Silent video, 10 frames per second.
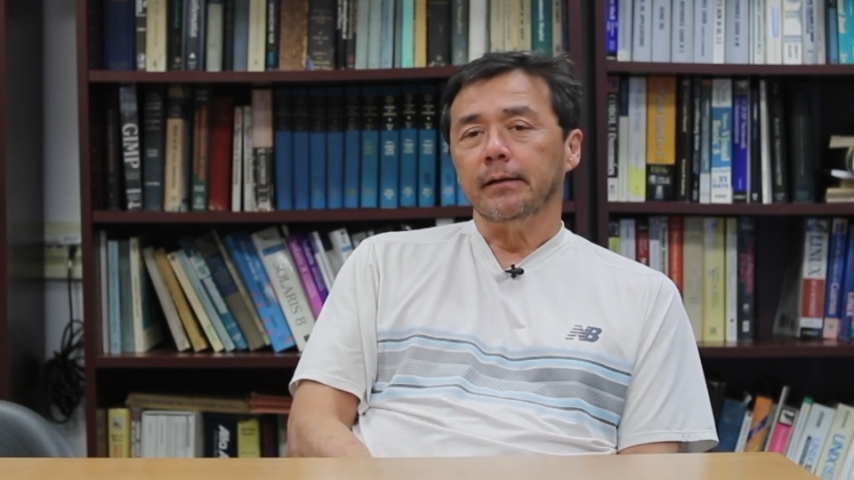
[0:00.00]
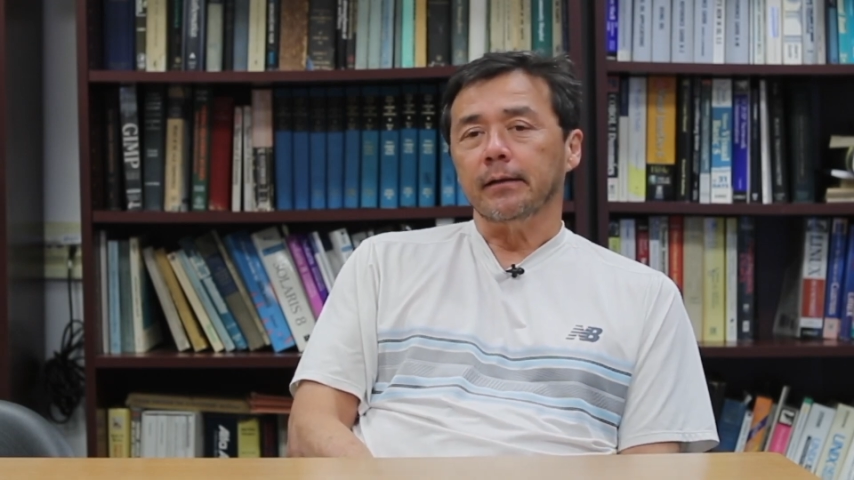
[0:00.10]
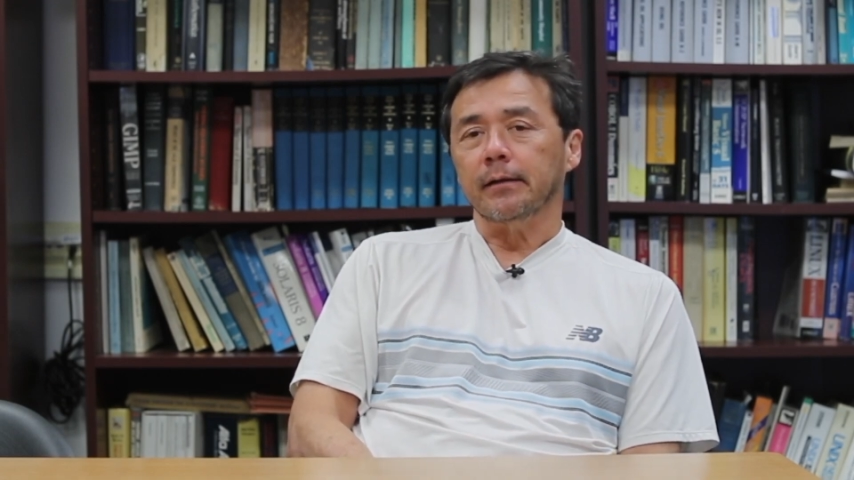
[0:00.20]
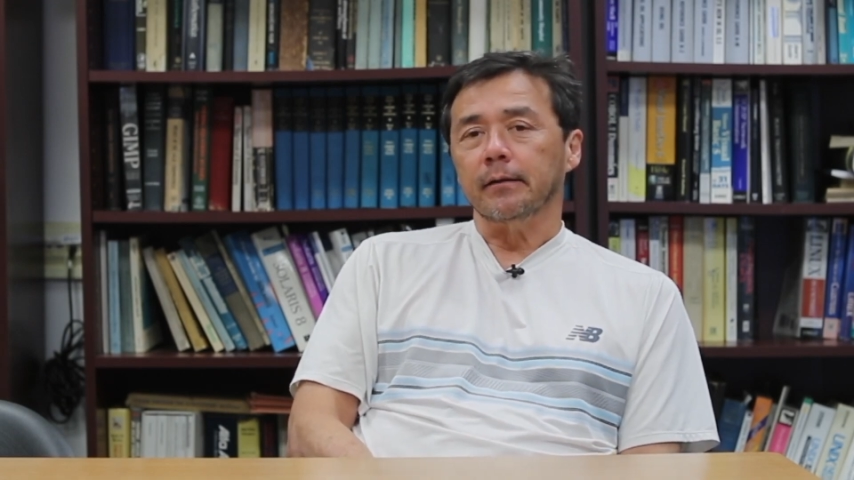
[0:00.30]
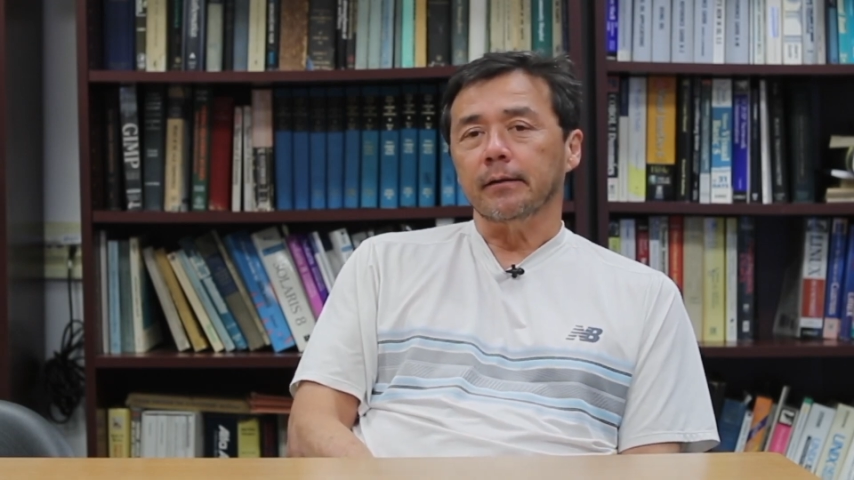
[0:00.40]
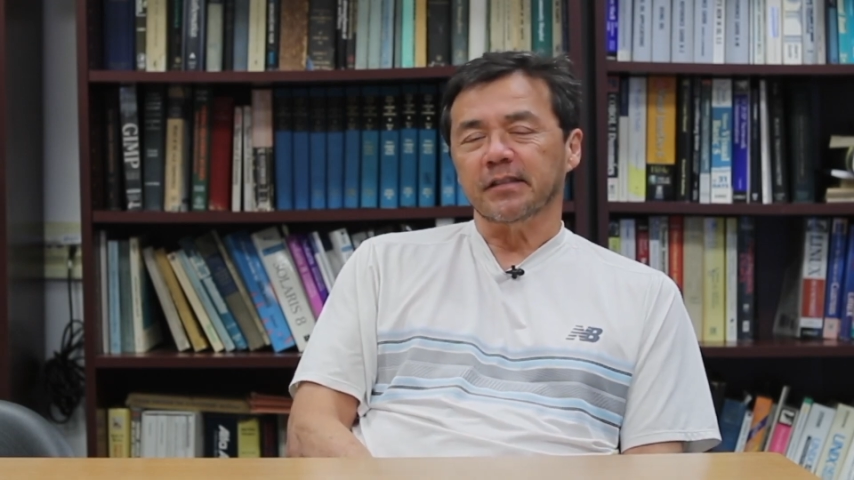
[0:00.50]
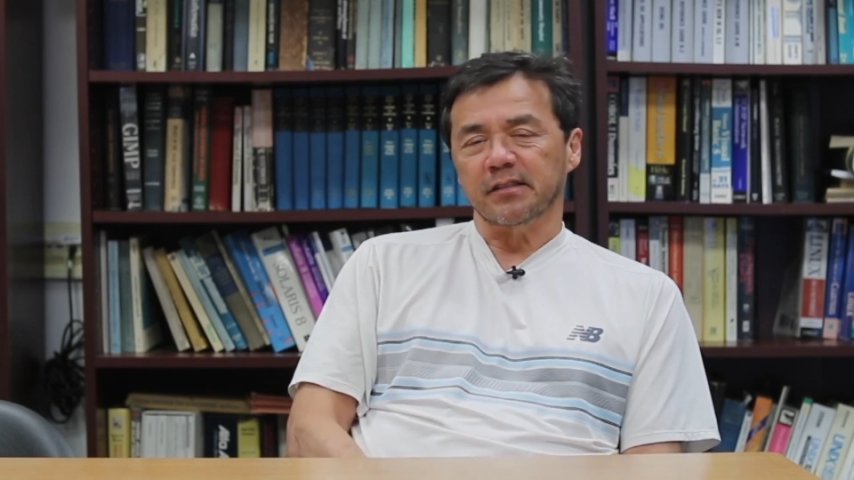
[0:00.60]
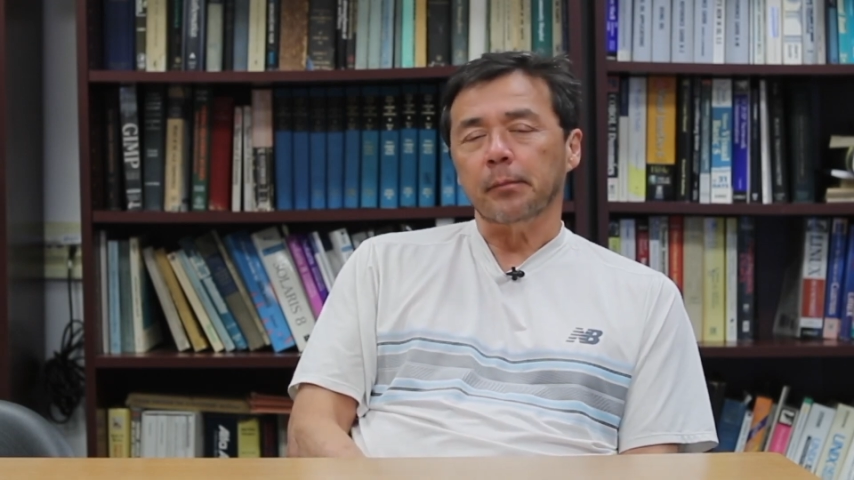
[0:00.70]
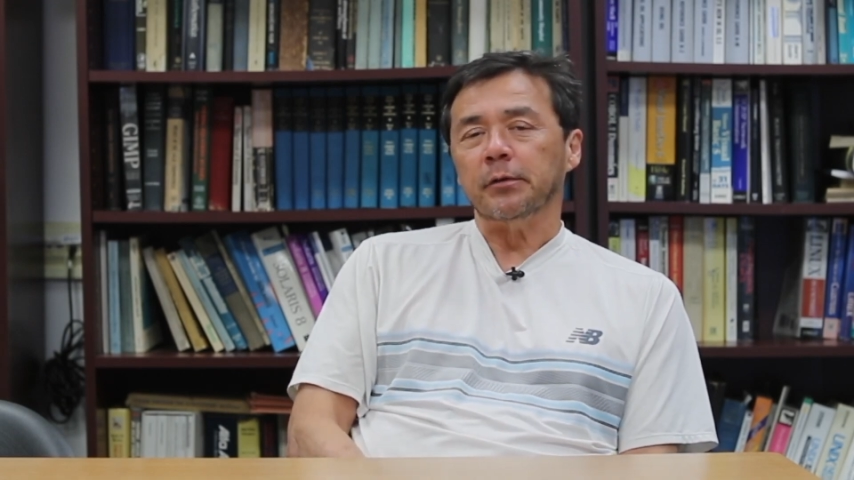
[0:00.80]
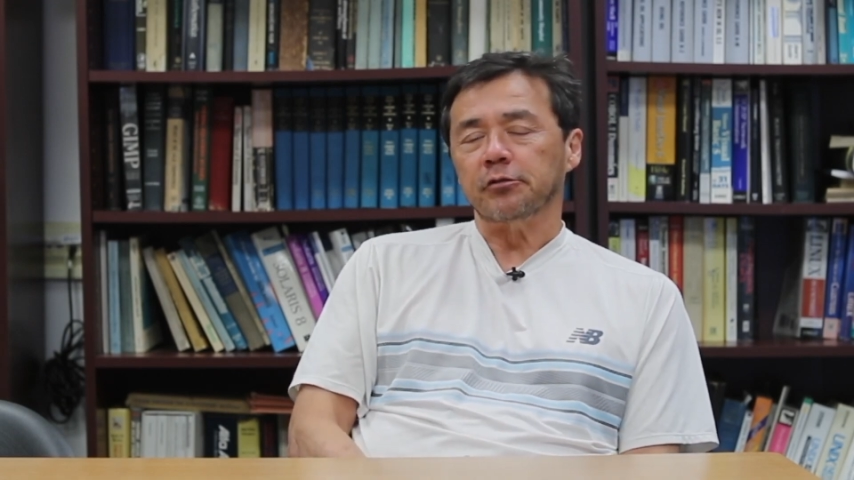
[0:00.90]
as a
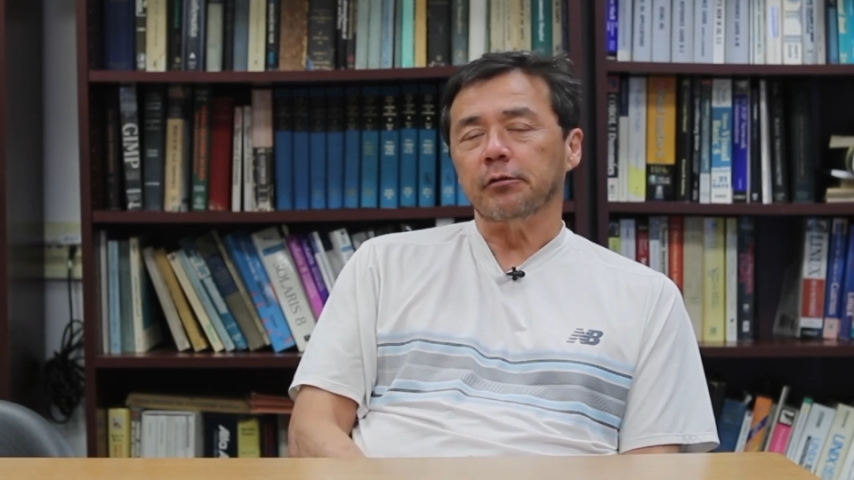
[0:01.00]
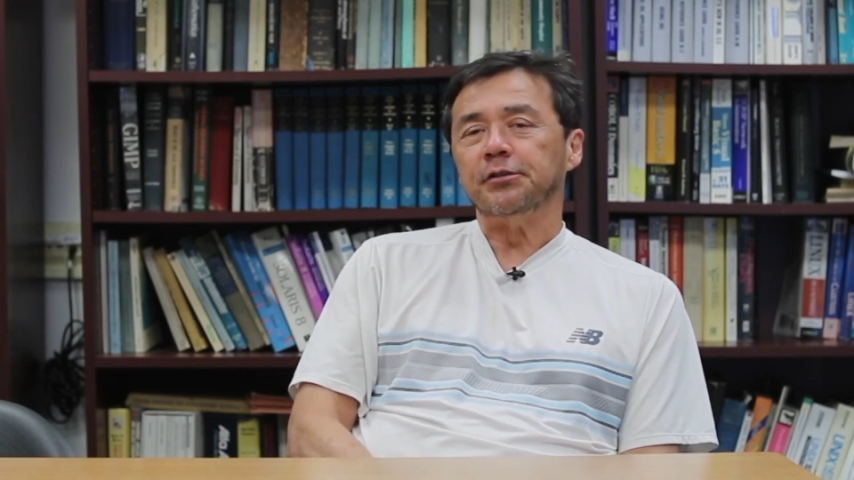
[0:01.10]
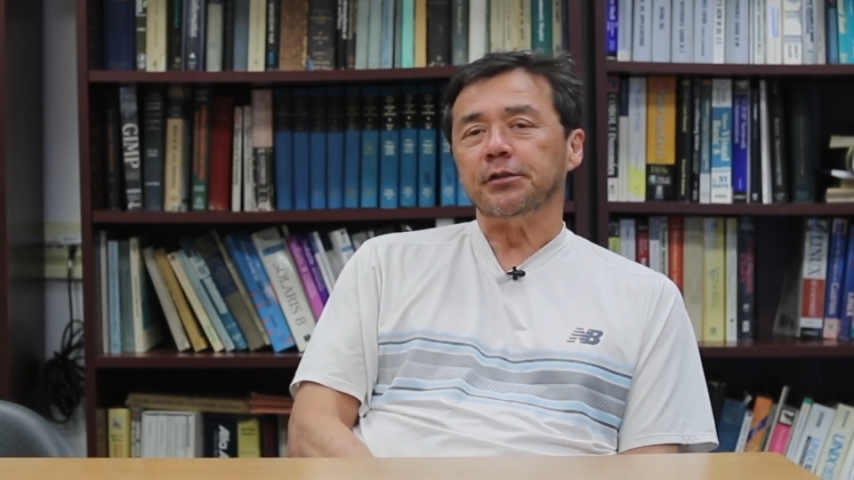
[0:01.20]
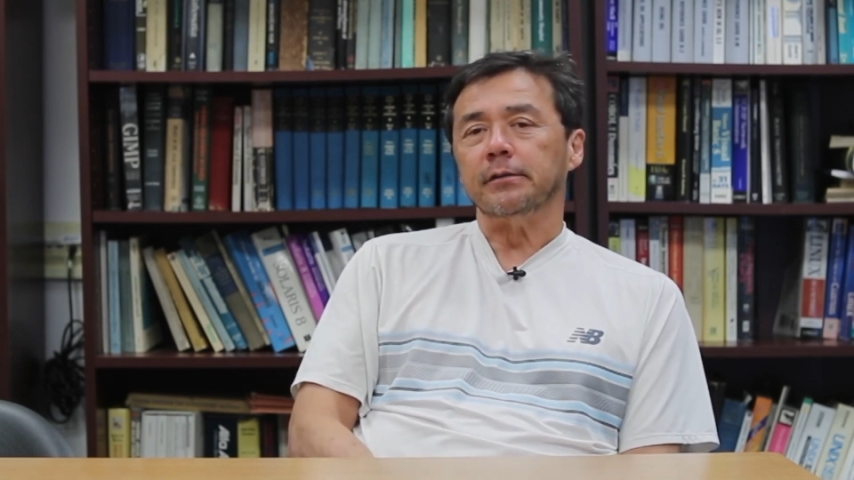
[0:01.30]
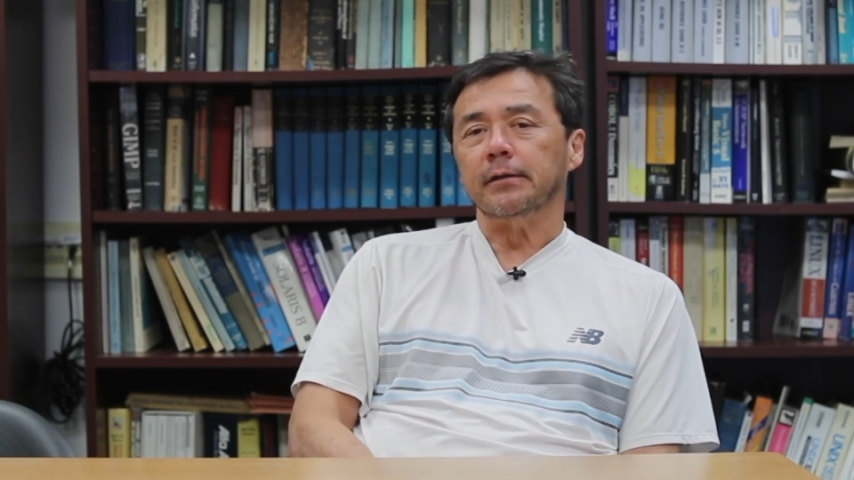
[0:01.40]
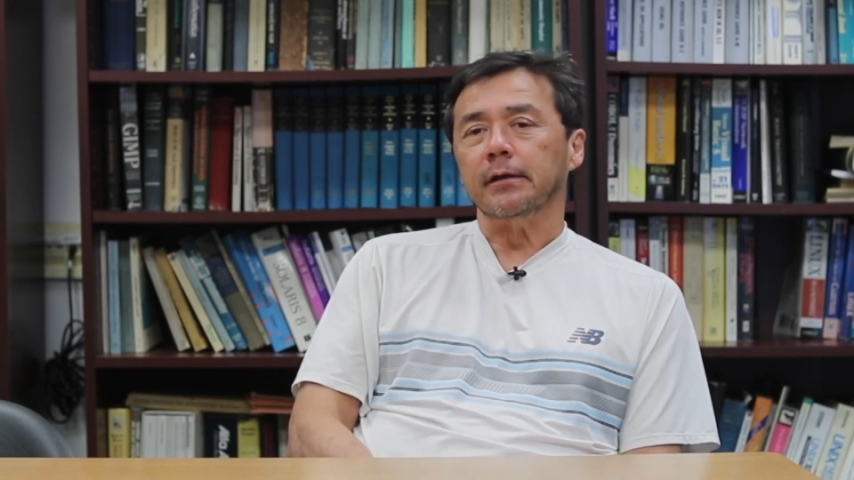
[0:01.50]
demonstration